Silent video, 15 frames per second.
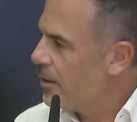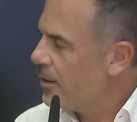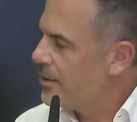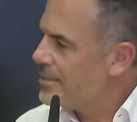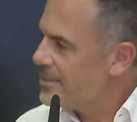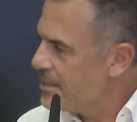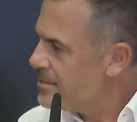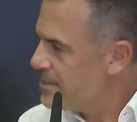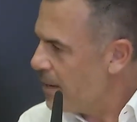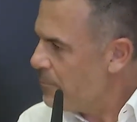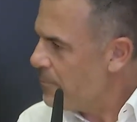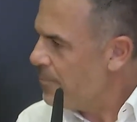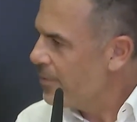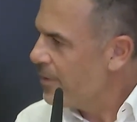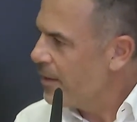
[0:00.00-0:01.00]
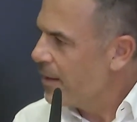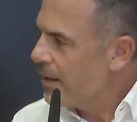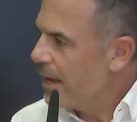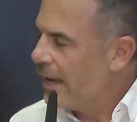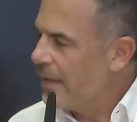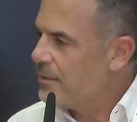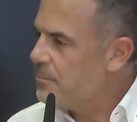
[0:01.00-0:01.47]
system
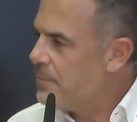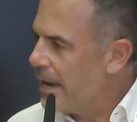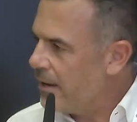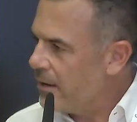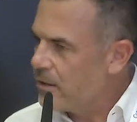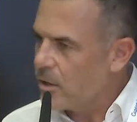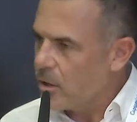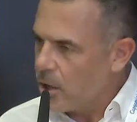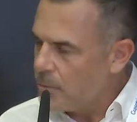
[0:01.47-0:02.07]
and make